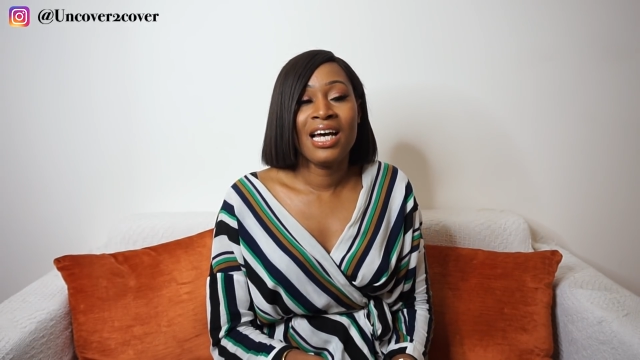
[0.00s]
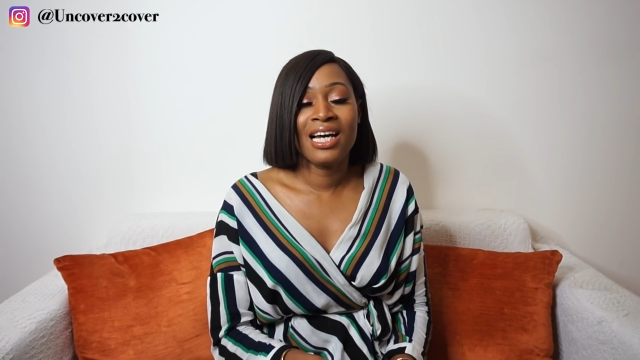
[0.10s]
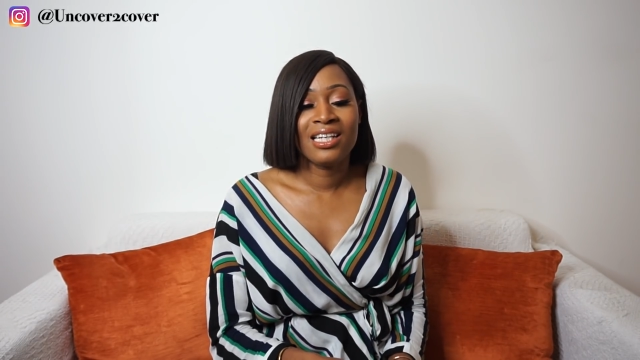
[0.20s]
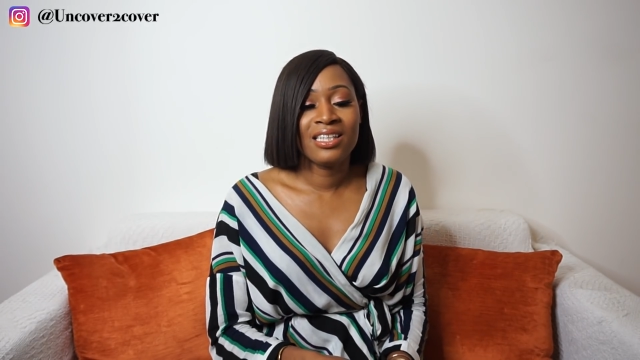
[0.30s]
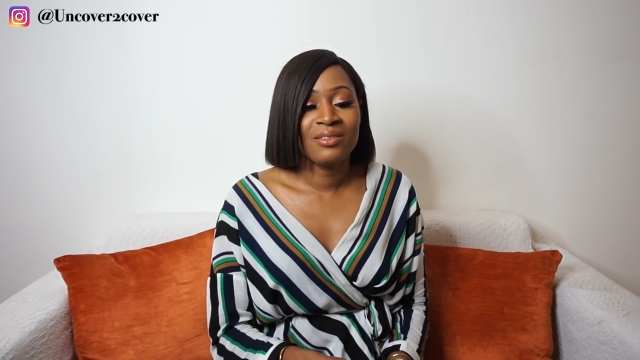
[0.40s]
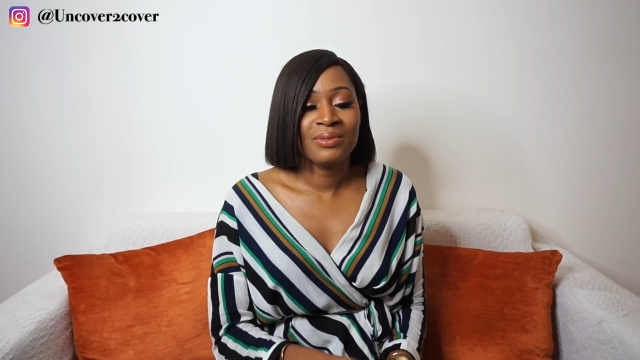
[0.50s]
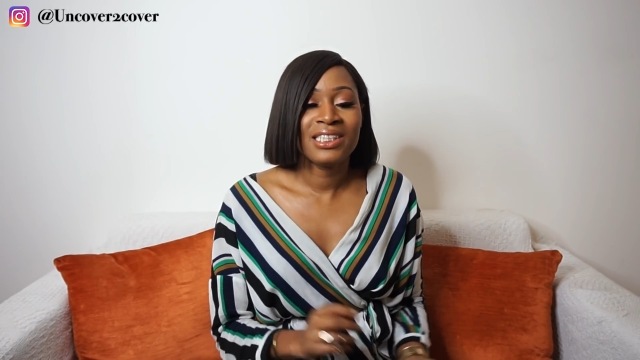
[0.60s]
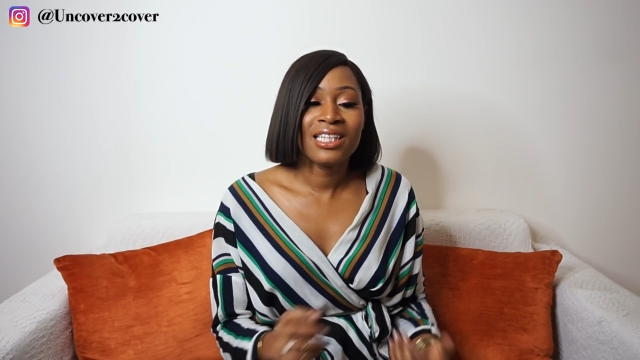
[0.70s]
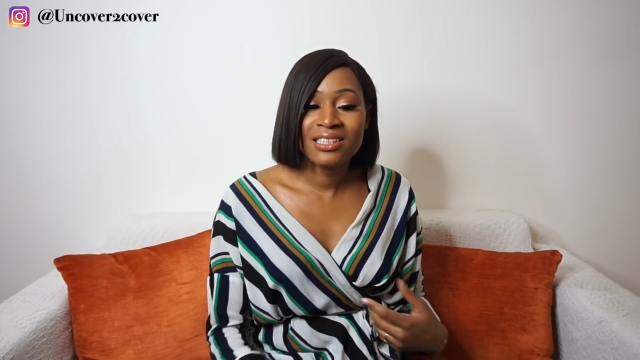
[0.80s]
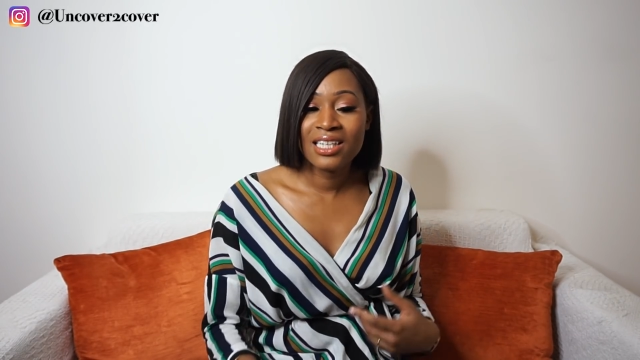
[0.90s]
and we
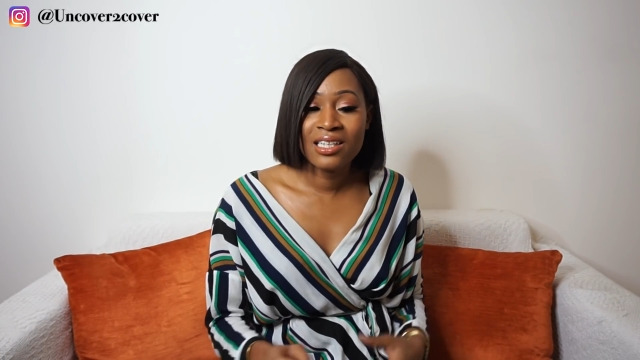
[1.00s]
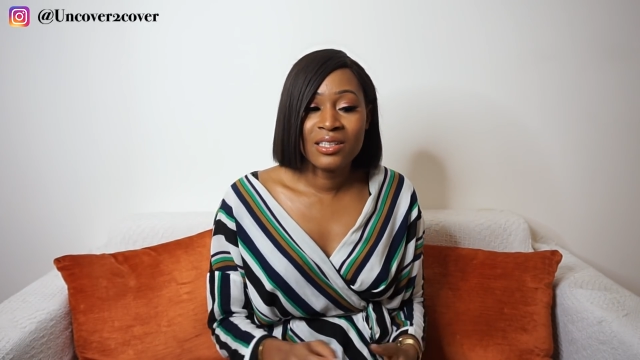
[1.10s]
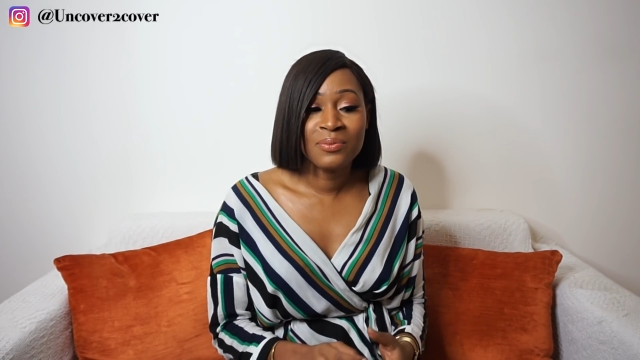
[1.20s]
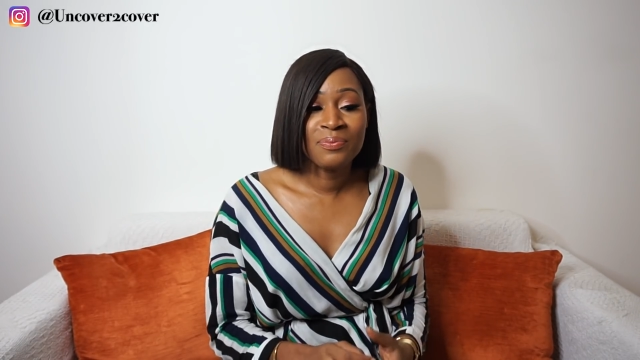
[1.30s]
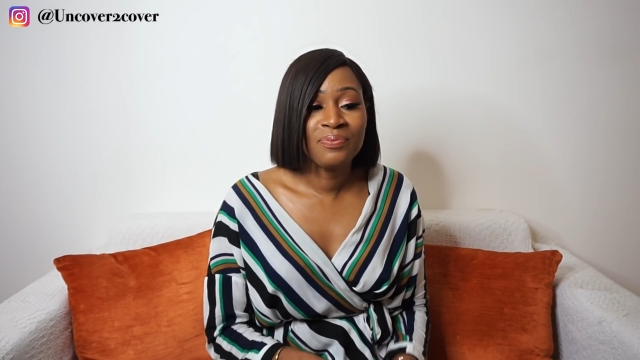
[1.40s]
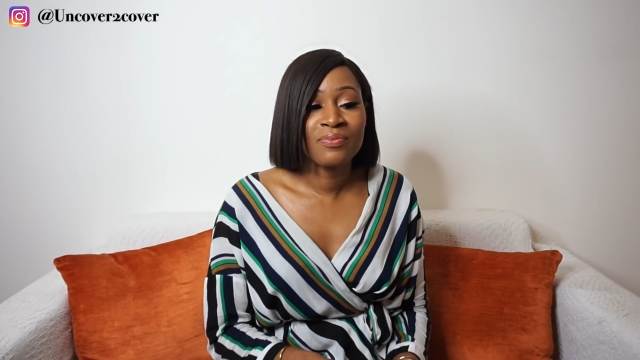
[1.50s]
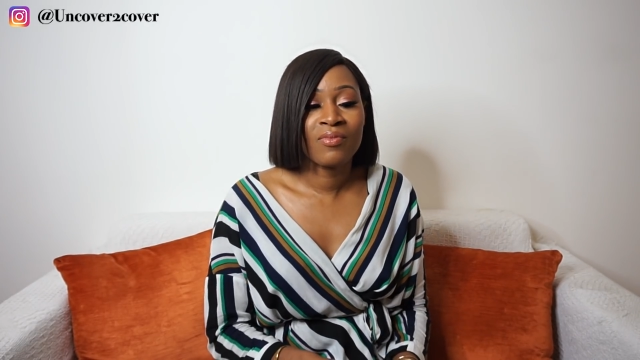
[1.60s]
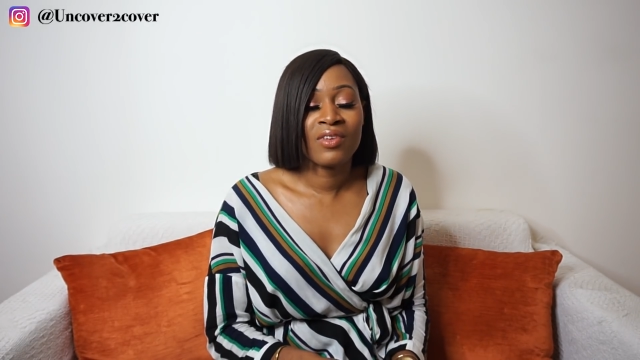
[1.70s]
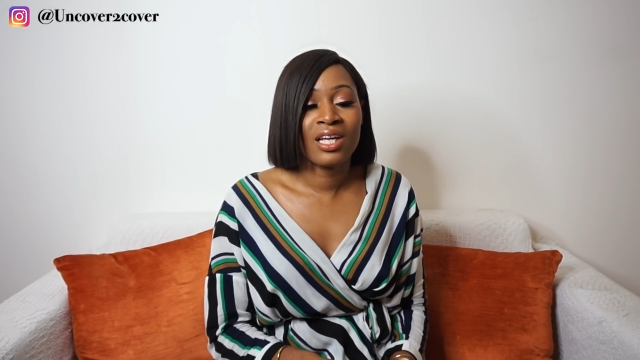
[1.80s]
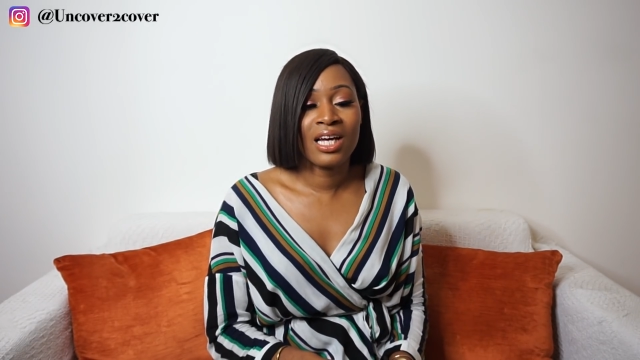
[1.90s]
sat down,
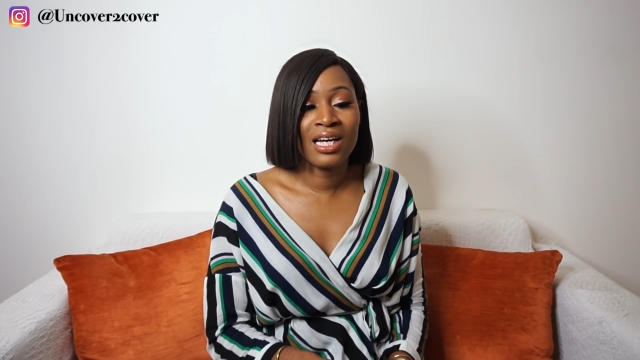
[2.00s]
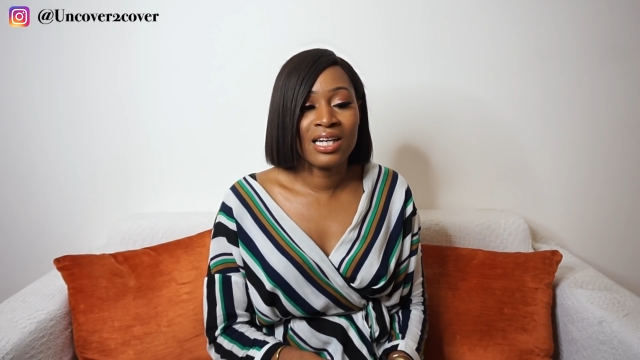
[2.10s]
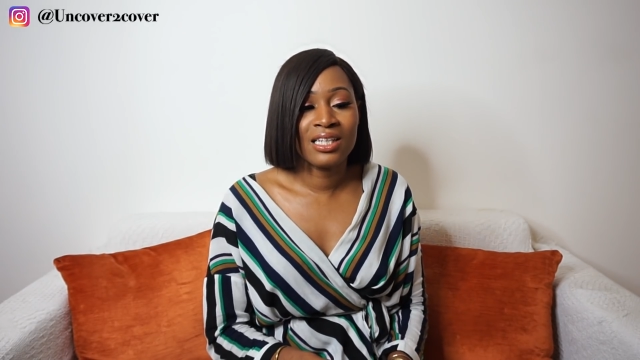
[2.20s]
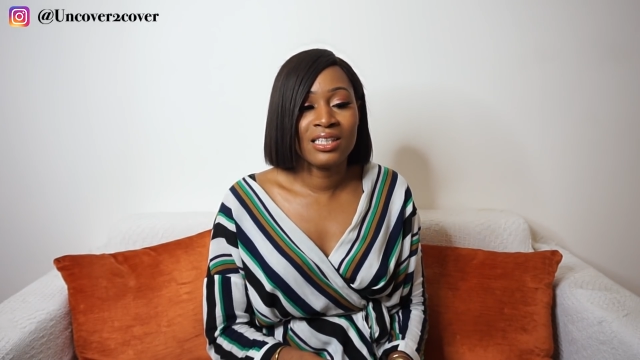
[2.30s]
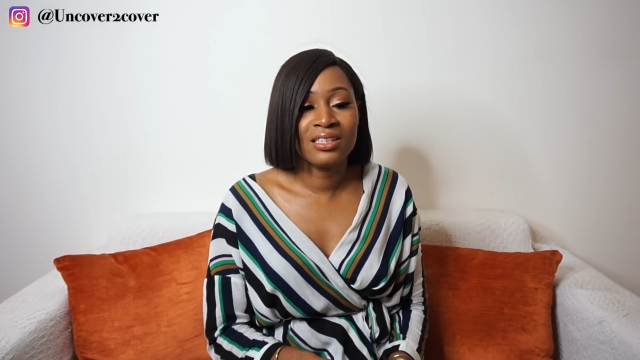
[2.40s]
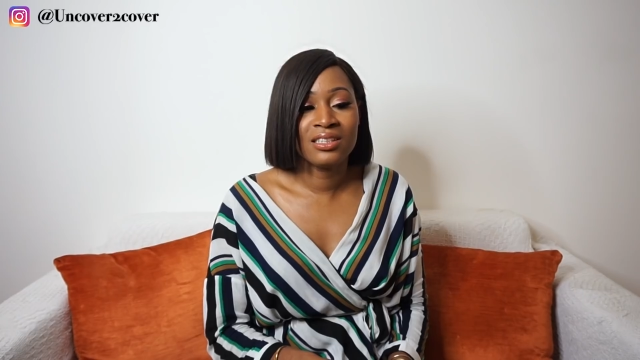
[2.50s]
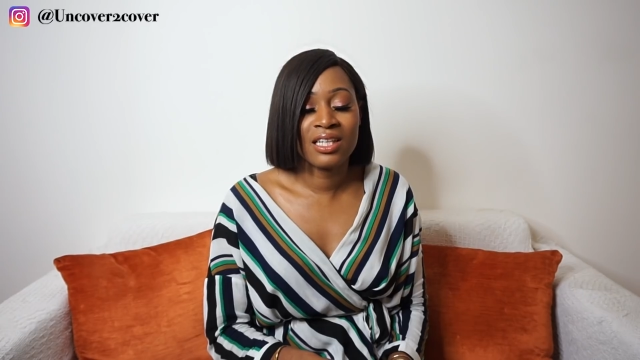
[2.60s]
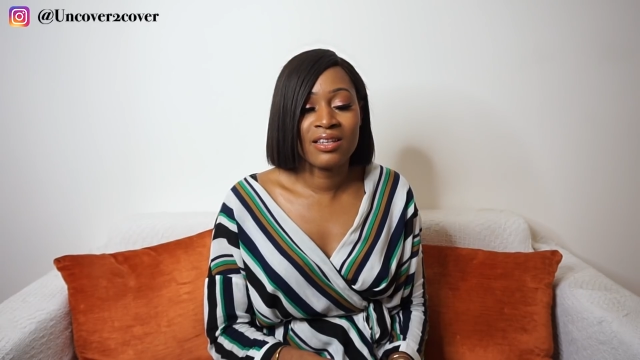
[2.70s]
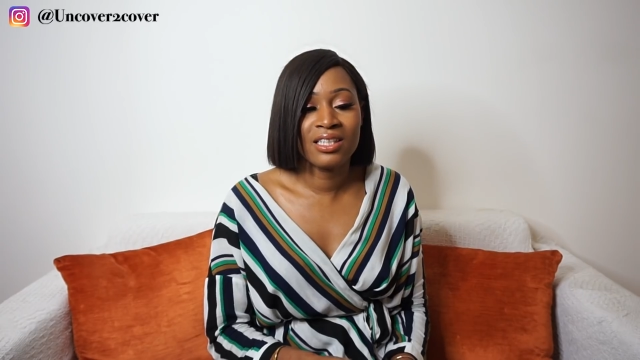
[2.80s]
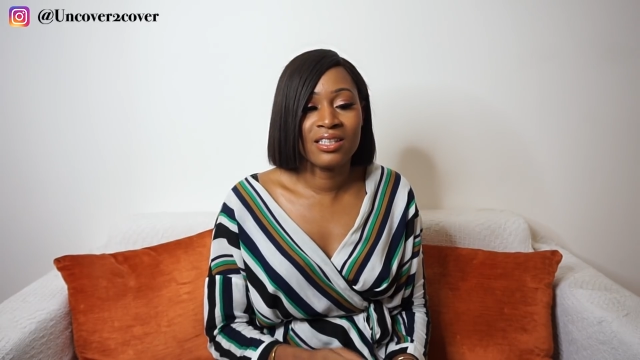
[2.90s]
and
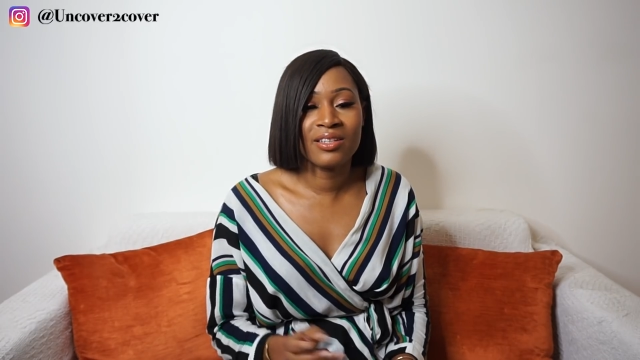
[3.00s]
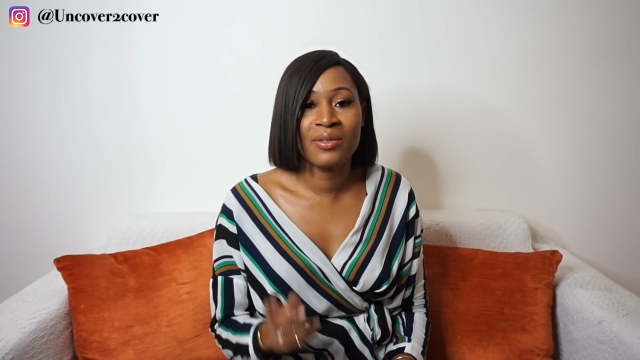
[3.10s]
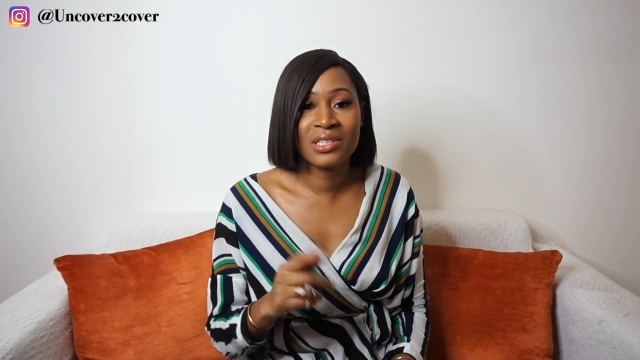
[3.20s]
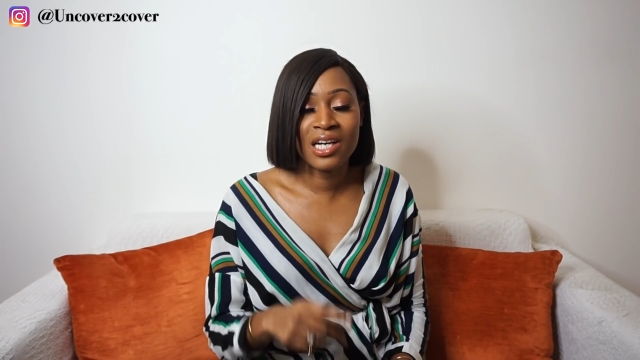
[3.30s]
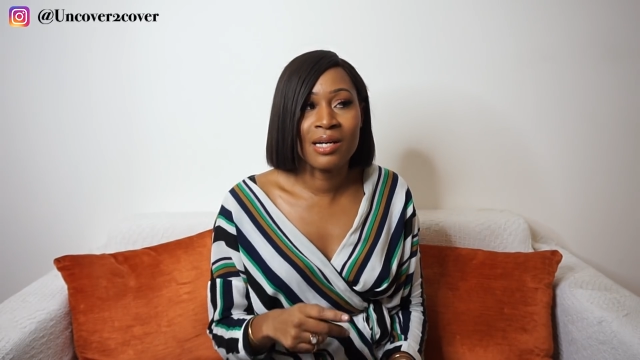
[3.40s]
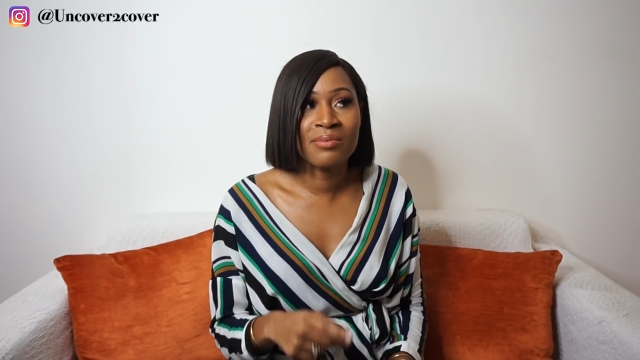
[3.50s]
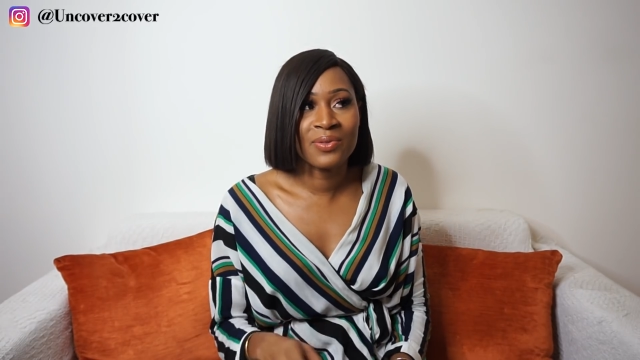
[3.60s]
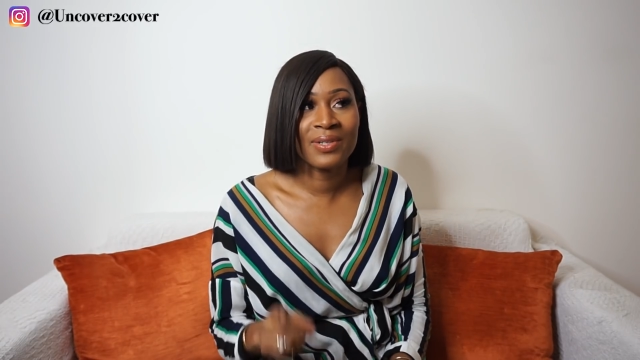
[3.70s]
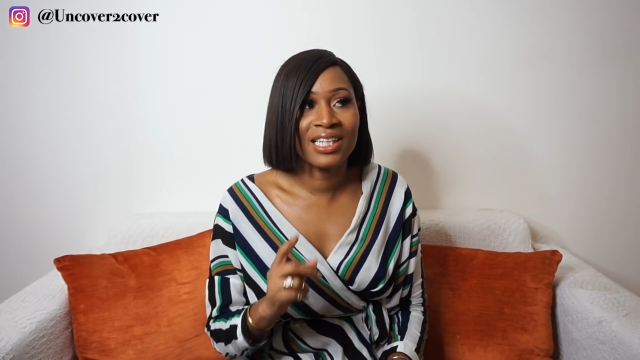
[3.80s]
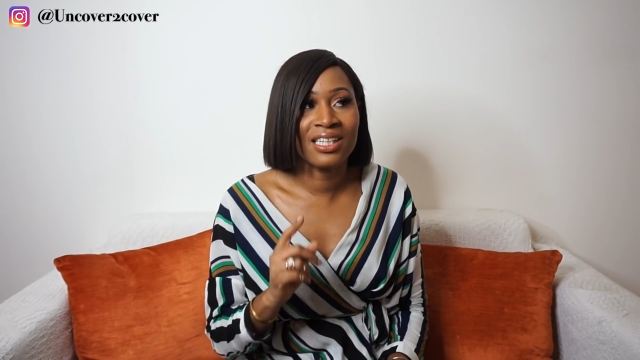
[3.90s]
I think there were
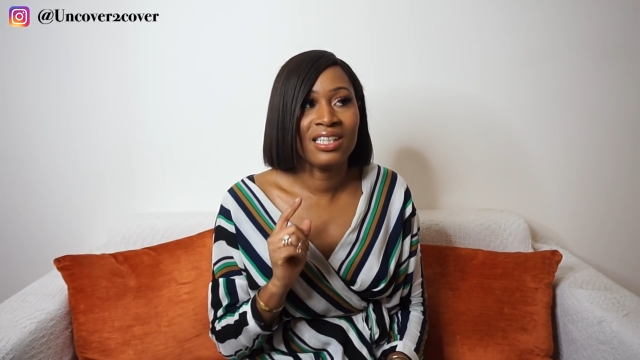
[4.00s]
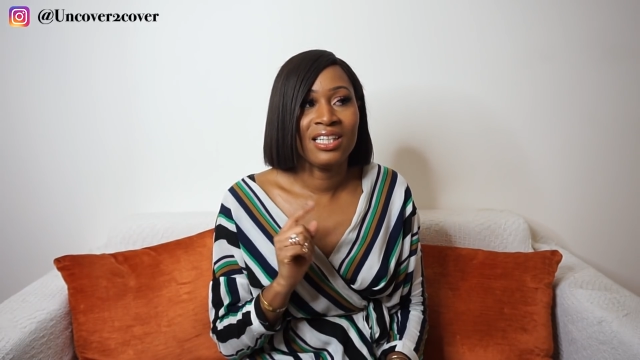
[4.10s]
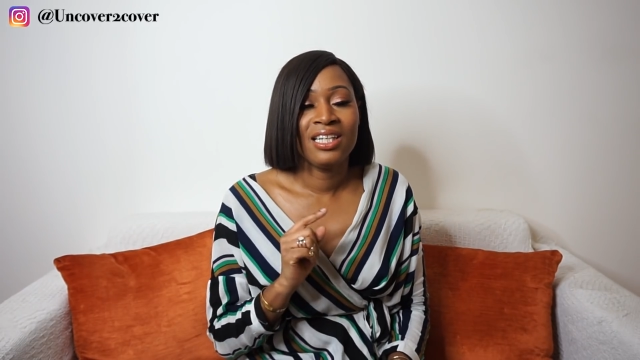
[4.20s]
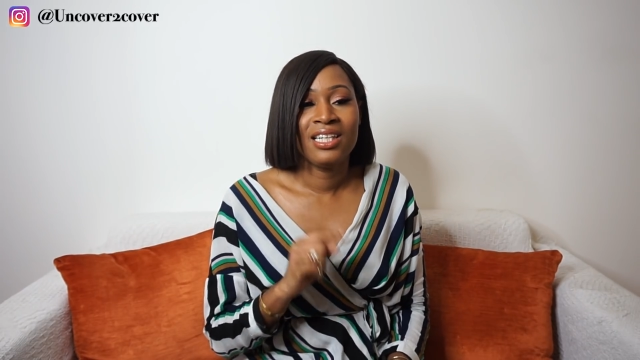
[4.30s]
times where